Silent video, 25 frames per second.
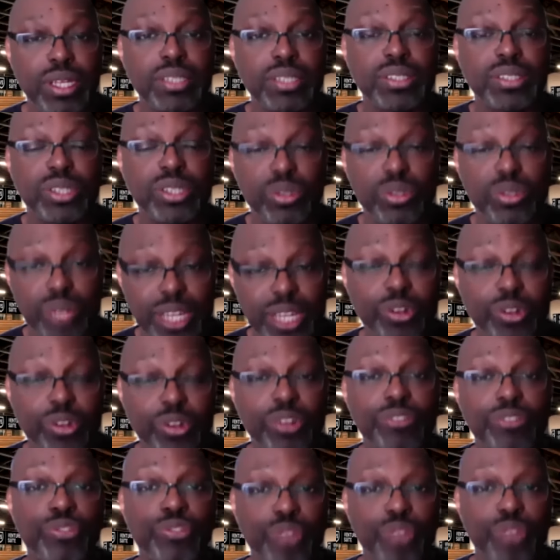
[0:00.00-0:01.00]
to get on
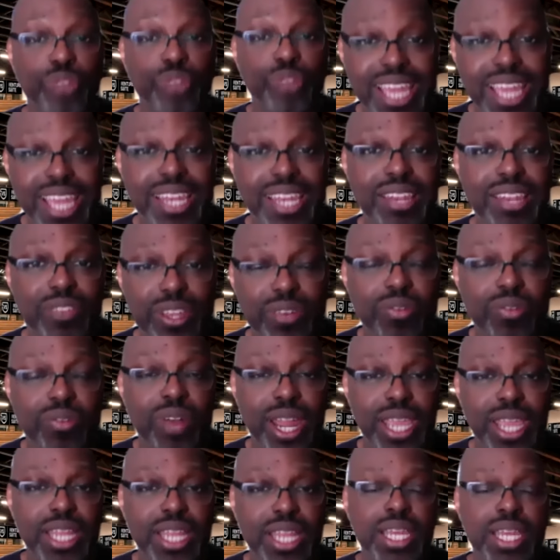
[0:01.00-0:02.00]
the front end of
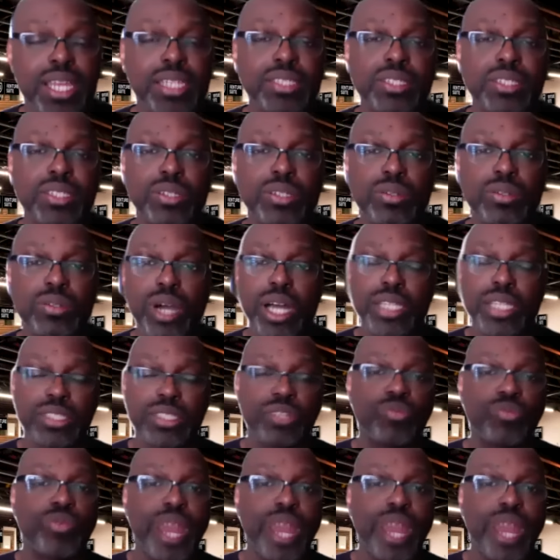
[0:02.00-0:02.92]
it, right? Mm-hmm. To uh, to